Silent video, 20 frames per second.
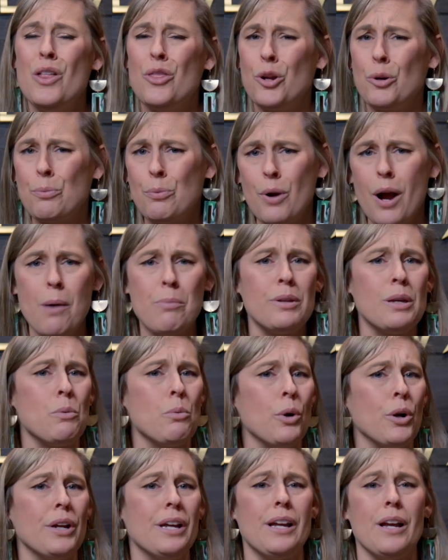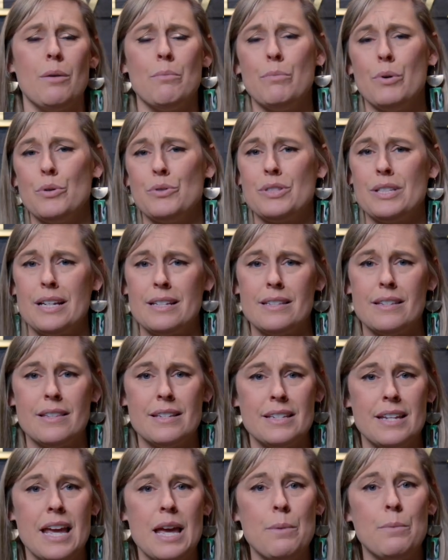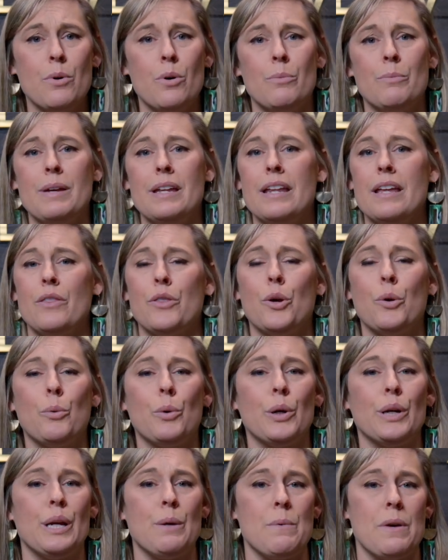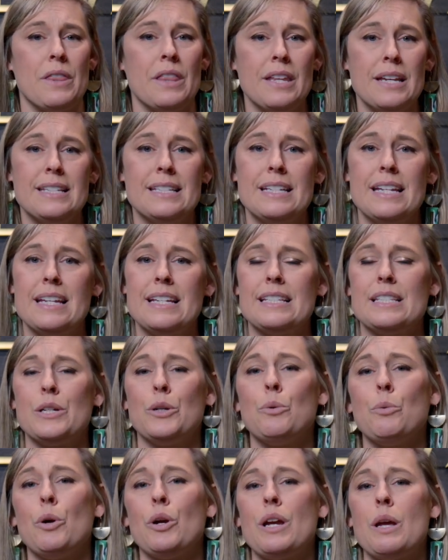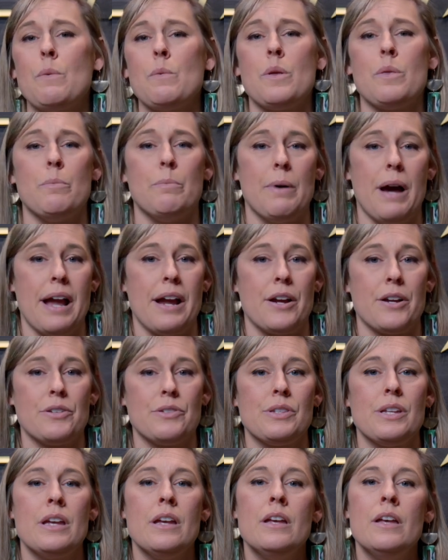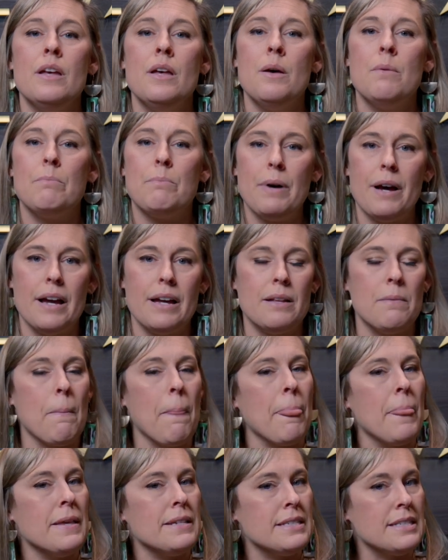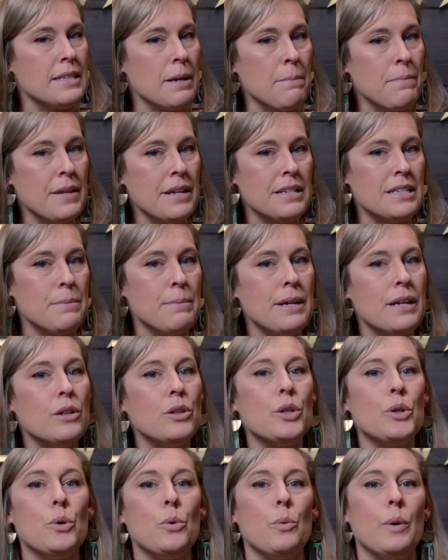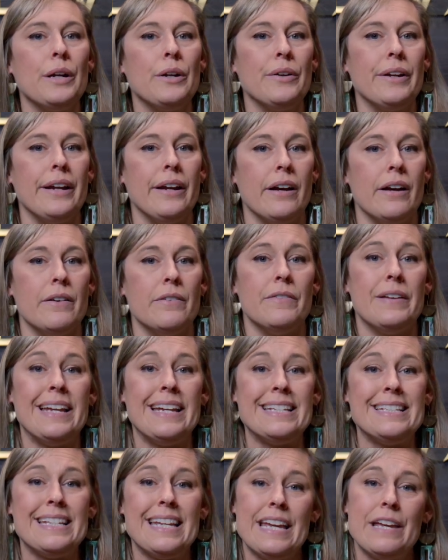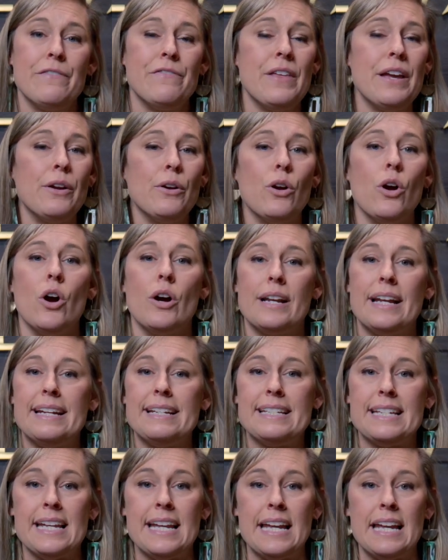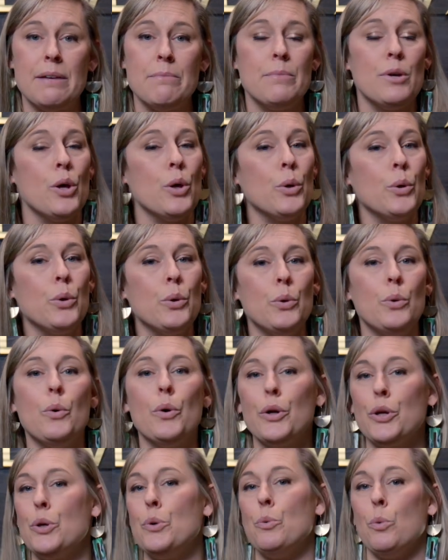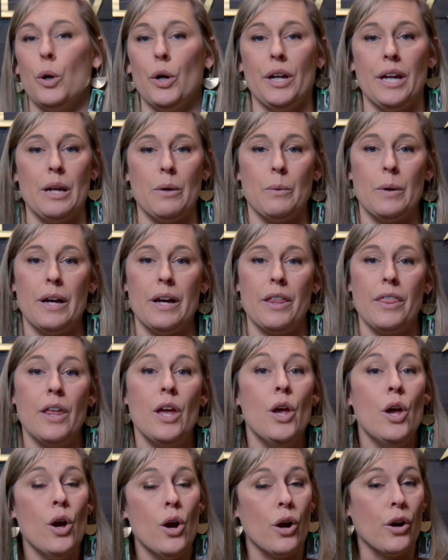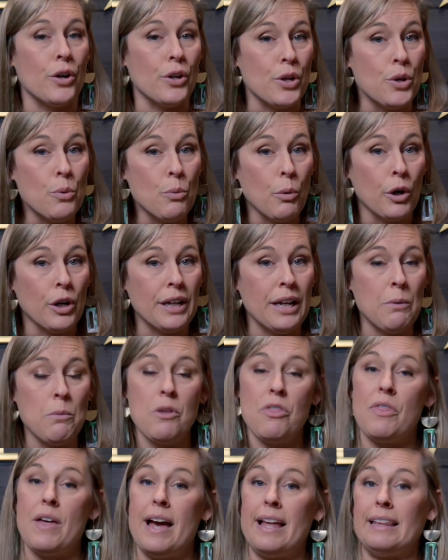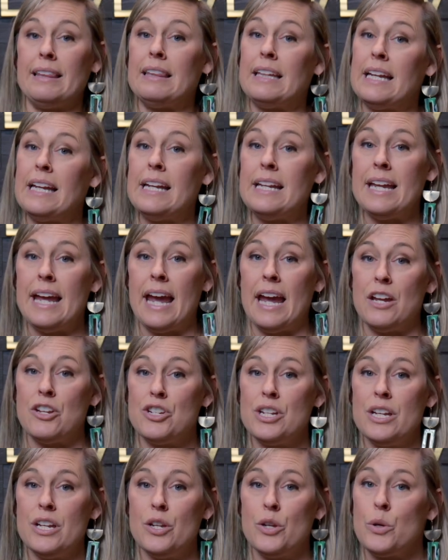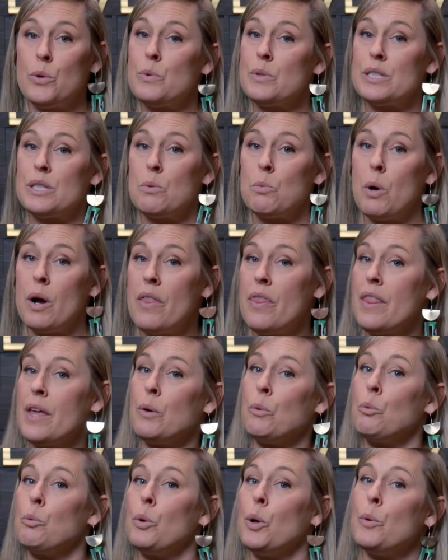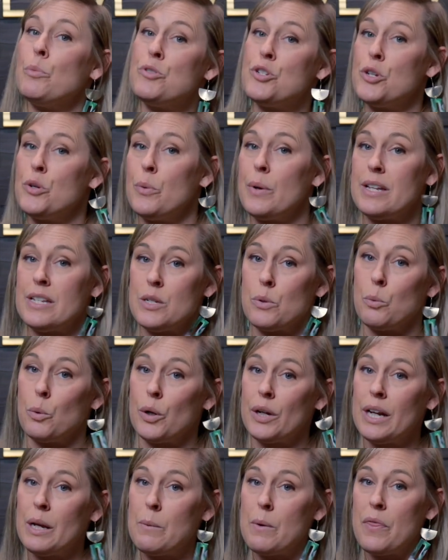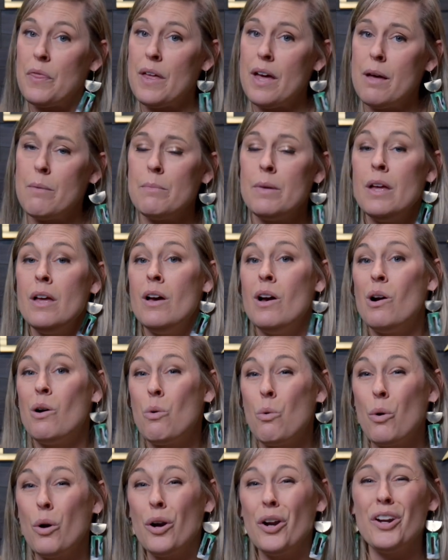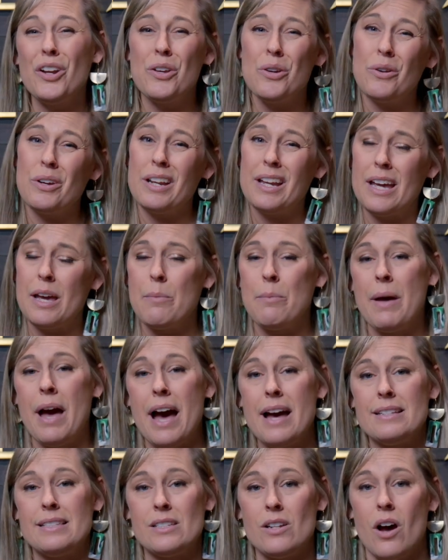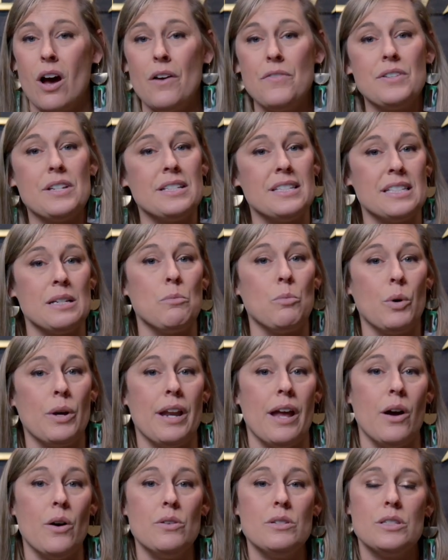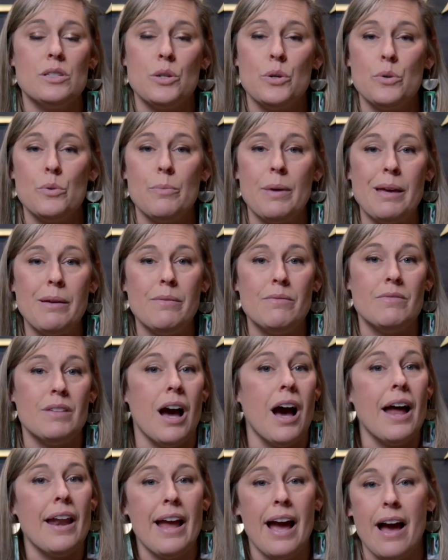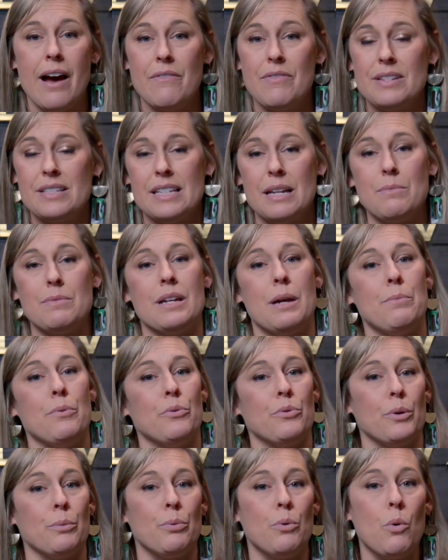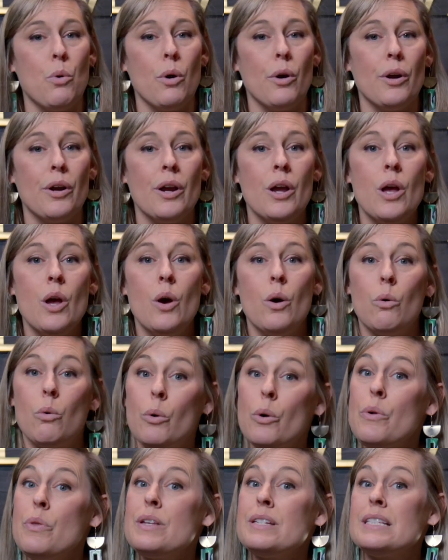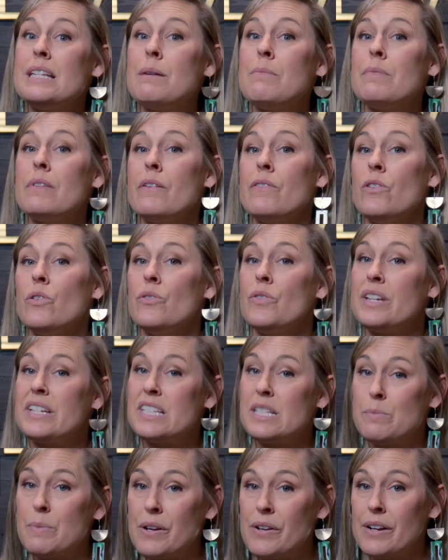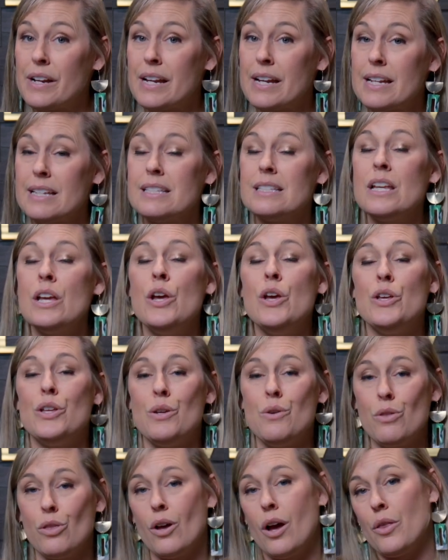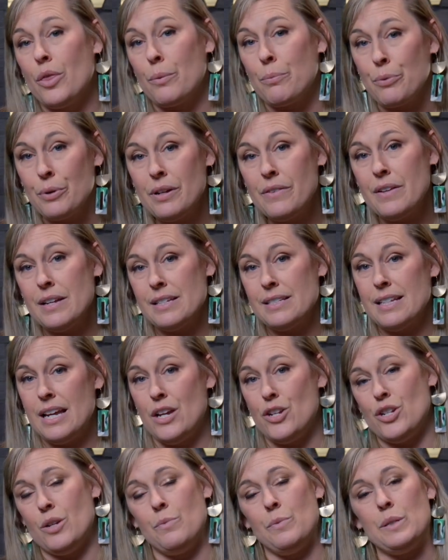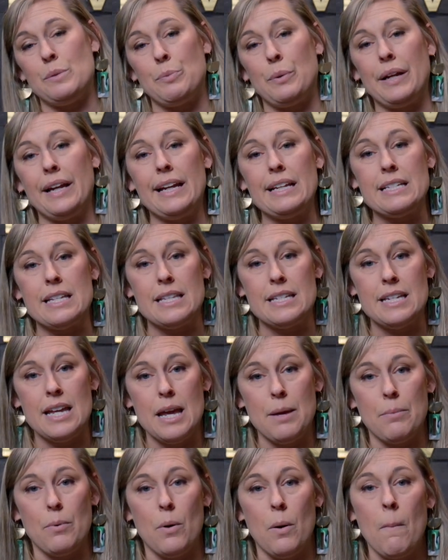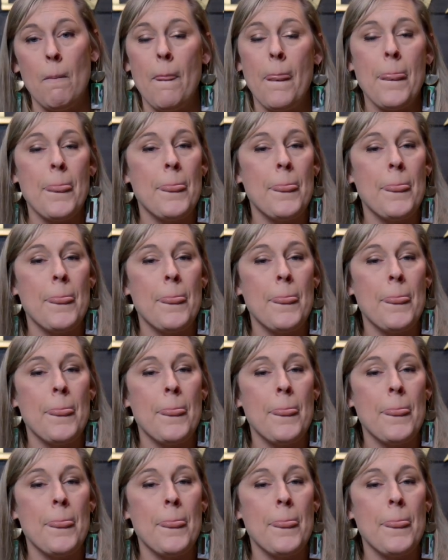They're probably working on both sides of the table, meaning they're working with listings, they're working with buyers. But something to be a little wary of is if they are on a team, who are you working with? Are you working with that lead agent who is the one that roped you into working with them? Or are you going to get passed off to someone else who may not have the same type of rapport or the same level of experience you thought the previous agent was bringing to the table?